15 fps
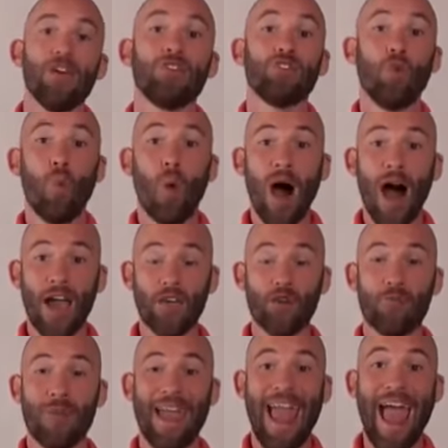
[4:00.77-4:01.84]
So why
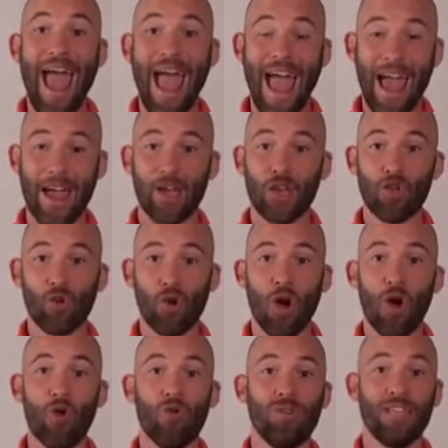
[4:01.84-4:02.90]
you may hack your
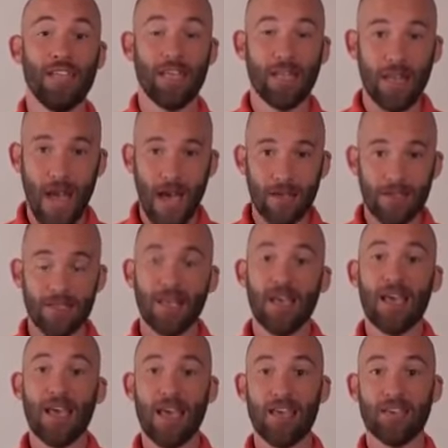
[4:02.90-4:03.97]
own DNS
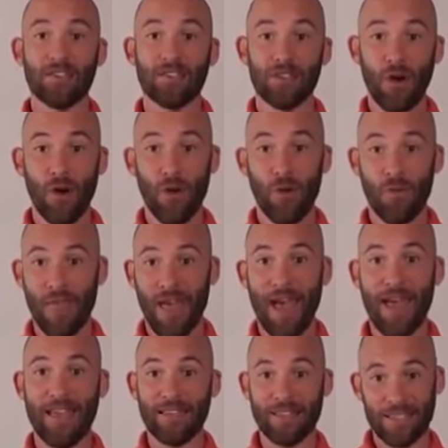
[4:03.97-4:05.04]
is so
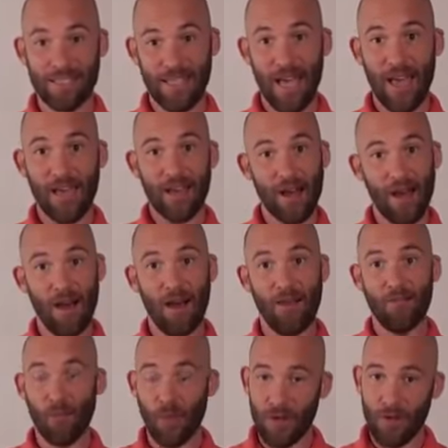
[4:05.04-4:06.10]
that instead
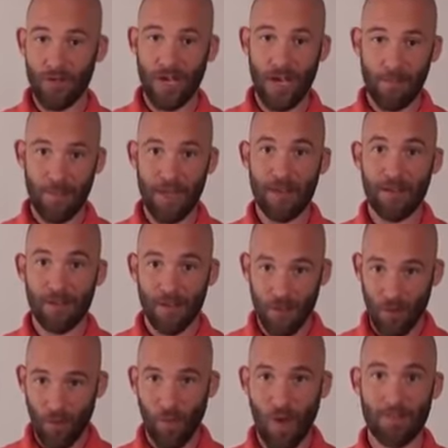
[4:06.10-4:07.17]
of, when you type in
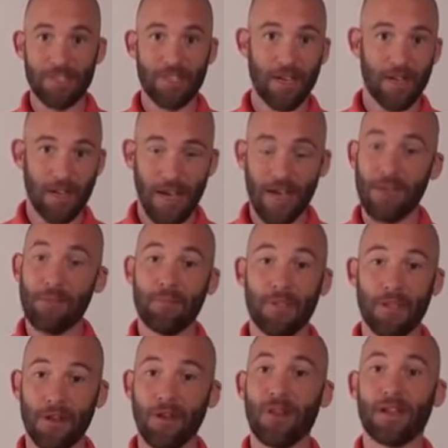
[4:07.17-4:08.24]
your website name,
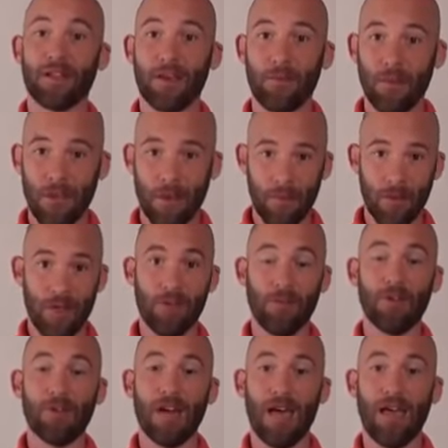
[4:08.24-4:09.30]
you know, like
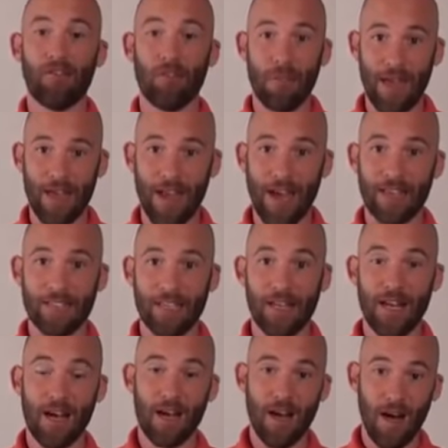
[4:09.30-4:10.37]

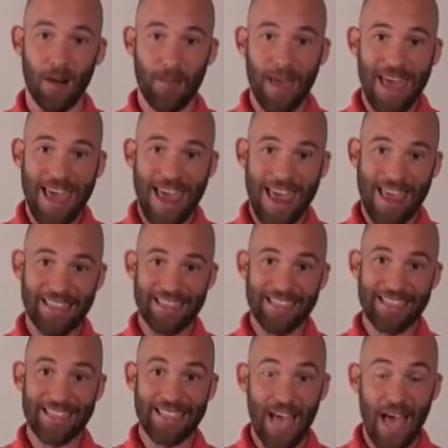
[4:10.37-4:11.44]
www.everymanit.com,
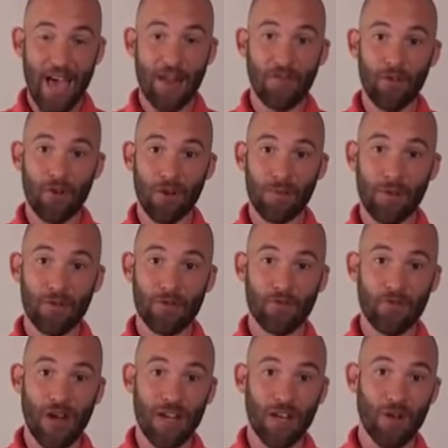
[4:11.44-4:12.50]
instead of your computer
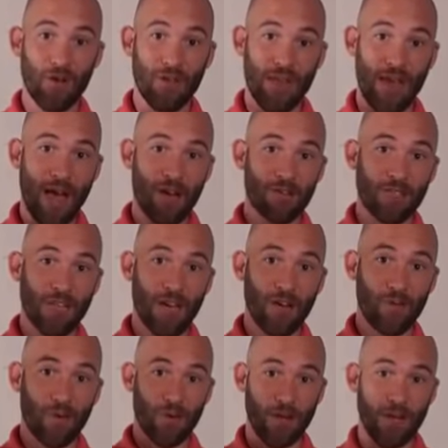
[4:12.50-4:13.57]
trying to go to the
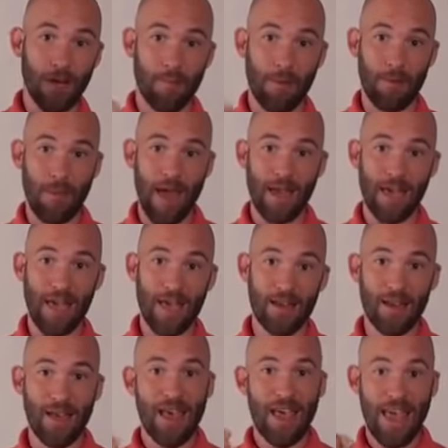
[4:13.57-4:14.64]
outside world and coming back
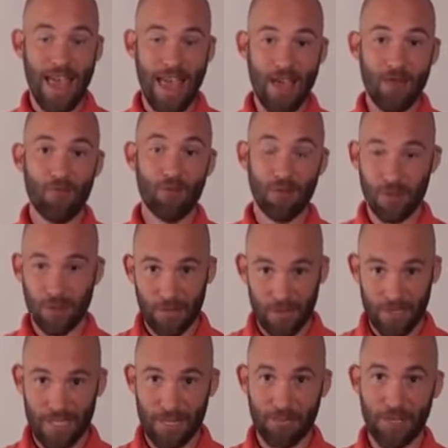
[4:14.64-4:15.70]
in, it will
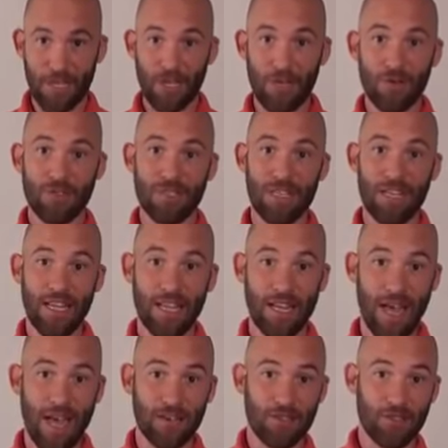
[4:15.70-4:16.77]
simply use the
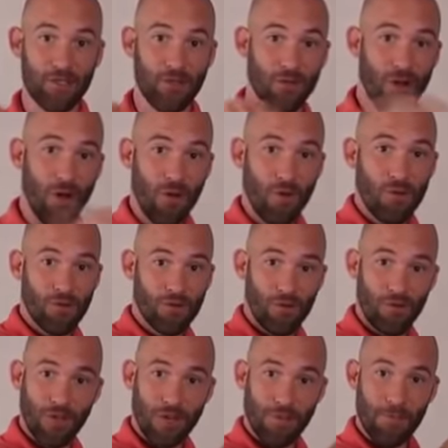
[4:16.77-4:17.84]
DNS to go
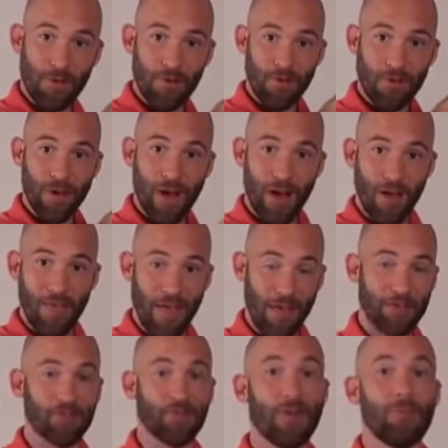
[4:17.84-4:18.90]
to the computer
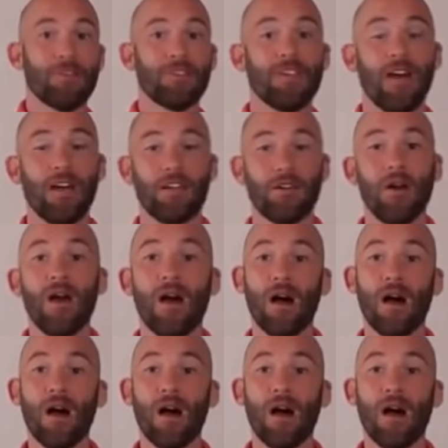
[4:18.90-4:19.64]
that is right beside you.